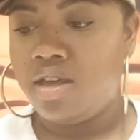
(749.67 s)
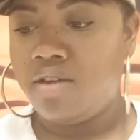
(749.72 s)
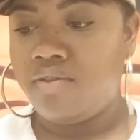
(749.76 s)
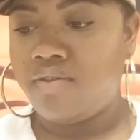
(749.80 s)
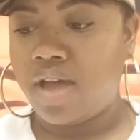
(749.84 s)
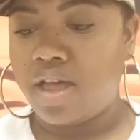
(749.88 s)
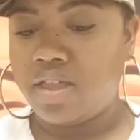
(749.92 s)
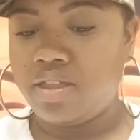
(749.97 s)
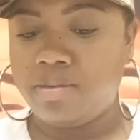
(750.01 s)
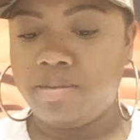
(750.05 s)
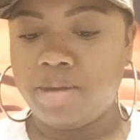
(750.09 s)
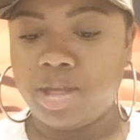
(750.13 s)

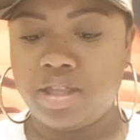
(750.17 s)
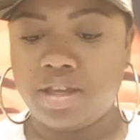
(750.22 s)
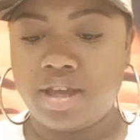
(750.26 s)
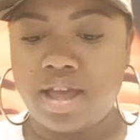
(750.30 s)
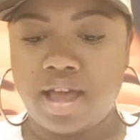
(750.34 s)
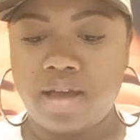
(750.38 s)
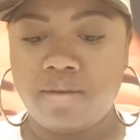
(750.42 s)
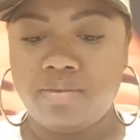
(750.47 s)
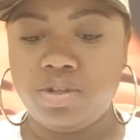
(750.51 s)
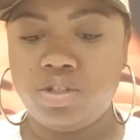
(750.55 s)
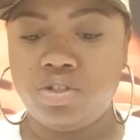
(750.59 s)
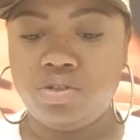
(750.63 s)
Father, Mother
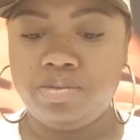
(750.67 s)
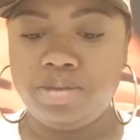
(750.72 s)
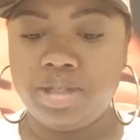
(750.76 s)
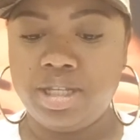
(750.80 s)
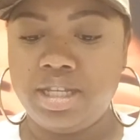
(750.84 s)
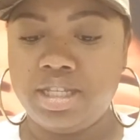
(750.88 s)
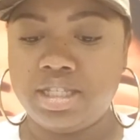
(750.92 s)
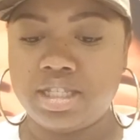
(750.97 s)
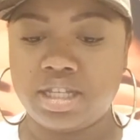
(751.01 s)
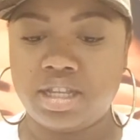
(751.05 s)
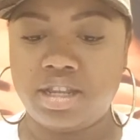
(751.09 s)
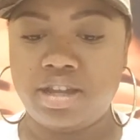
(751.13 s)
God, would you
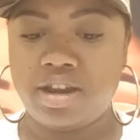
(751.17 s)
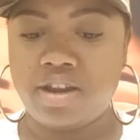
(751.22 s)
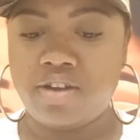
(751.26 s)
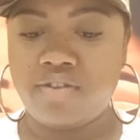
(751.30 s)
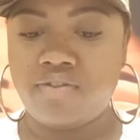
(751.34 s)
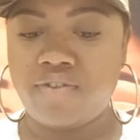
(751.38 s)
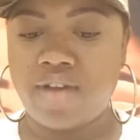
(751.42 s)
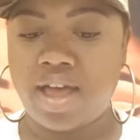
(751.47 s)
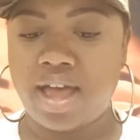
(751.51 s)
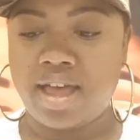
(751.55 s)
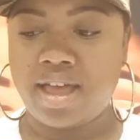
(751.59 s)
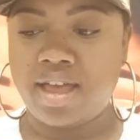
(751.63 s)
please
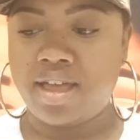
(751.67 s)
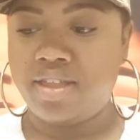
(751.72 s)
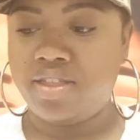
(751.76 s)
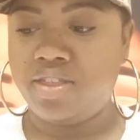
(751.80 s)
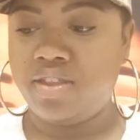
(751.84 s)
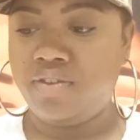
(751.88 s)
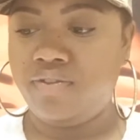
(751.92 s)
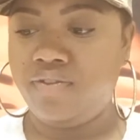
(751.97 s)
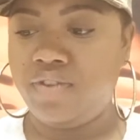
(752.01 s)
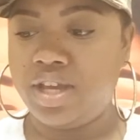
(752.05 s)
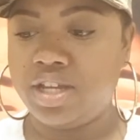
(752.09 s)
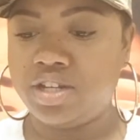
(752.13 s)
clarify
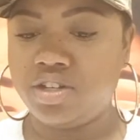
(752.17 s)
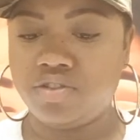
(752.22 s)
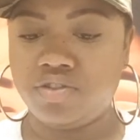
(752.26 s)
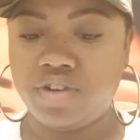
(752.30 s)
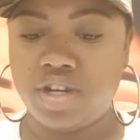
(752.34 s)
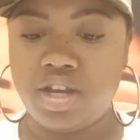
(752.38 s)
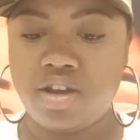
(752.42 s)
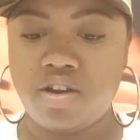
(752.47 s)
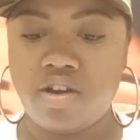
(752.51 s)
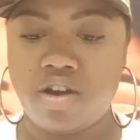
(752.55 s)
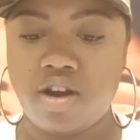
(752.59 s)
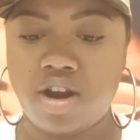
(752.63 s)
the
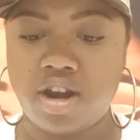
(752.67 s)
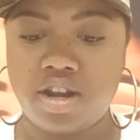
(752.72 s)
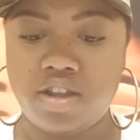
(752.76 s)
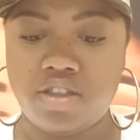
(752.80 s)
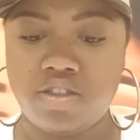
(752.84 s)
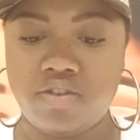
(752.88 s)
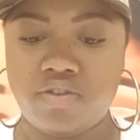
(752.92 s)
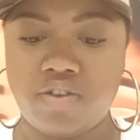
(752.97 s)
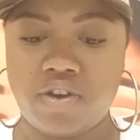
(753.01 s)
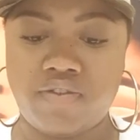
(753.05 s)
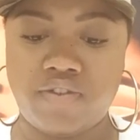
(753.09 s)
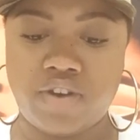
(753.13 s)
victory card in
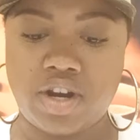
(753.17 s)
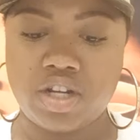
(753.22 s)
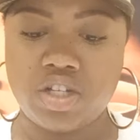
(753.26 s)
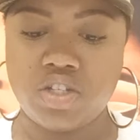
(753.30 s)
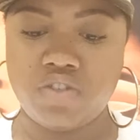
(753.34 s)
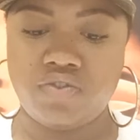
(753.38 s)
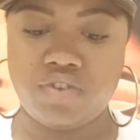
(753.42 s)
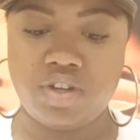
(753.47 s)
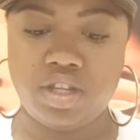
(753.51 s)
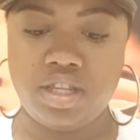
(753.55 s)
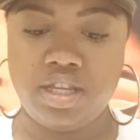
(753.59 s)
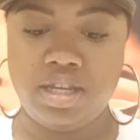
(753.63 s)
the reverse
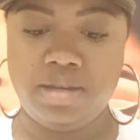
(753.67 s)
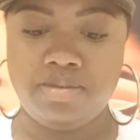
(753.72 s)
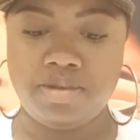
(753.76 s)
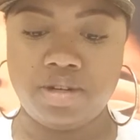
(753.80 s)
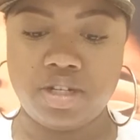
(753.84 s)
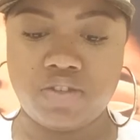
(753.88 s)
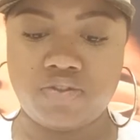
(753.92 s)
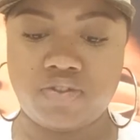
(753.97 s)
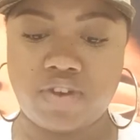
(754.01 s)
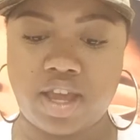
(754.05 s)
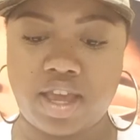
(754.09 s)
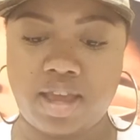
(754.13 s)
for
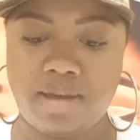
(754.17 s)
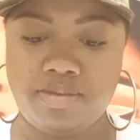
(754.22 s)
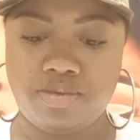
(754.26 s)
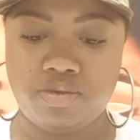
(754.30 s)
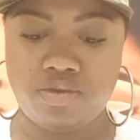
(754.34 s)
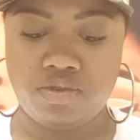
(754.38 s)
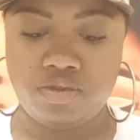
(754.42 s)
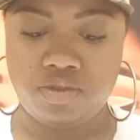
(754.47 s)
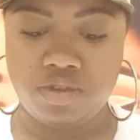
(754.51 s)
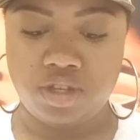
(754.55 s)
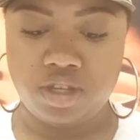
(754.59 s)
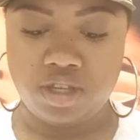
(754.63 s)
Libras for
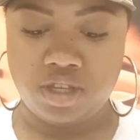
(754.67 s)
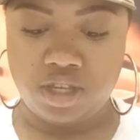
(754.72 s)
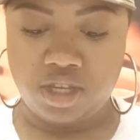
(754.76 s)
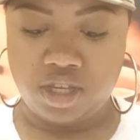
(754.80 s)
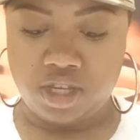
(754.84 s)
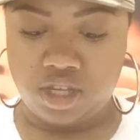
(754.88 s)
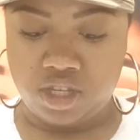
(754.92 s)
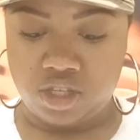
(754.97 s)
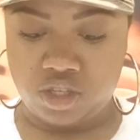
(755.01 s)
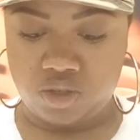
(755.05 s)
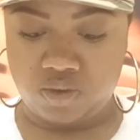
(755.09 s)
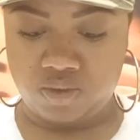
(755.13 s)
April
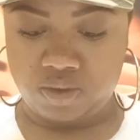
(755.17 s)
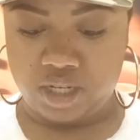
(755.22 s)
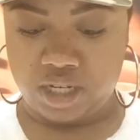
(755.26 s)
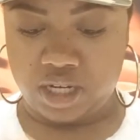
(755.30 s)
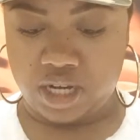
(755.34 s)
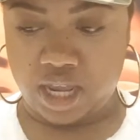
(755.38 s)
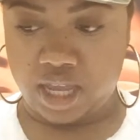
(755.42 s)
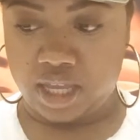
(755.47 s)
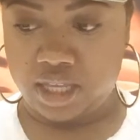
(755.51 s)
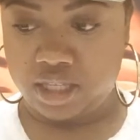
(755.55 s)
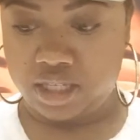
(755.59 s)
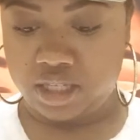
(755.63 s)

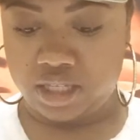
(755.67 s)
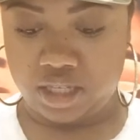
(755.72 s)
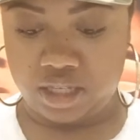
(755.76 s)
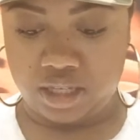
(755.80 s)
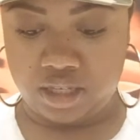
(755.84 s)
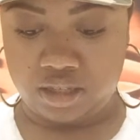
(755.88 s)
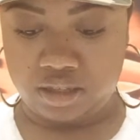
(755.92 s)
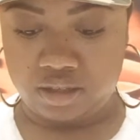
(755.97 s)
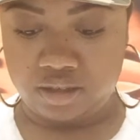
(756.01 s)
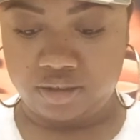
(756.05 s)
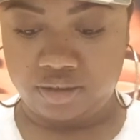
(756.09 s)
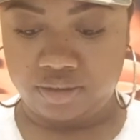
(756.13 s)

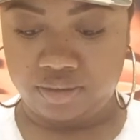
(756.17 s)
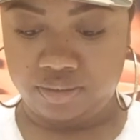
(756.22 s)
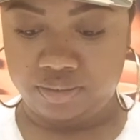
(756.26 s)
2019?